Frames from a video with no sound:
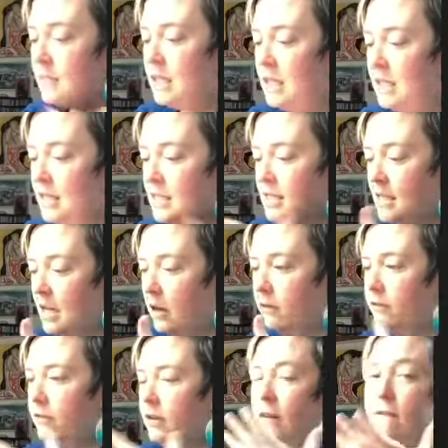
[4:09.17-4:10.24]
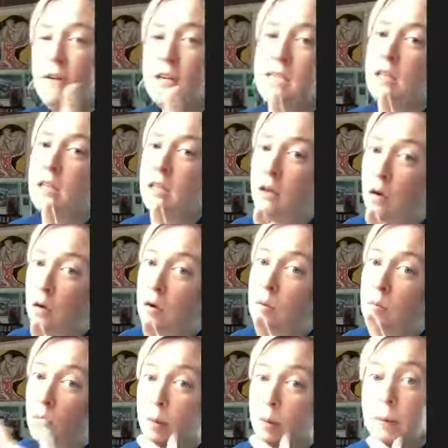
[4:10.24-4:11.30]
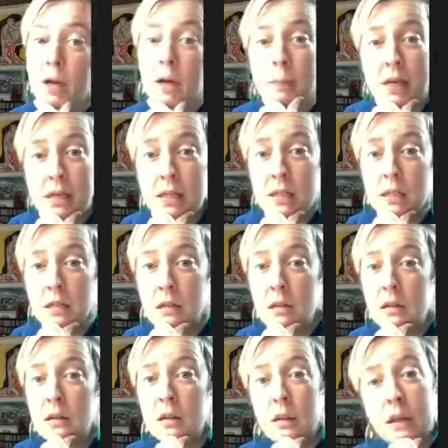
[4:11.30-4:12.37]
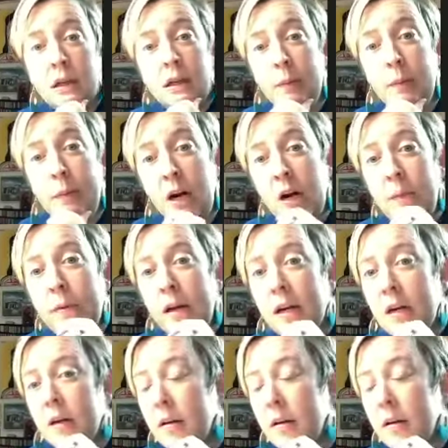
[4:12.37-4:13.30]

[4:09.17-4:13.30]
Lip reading: itself can physically hold more pigment than gum arabic.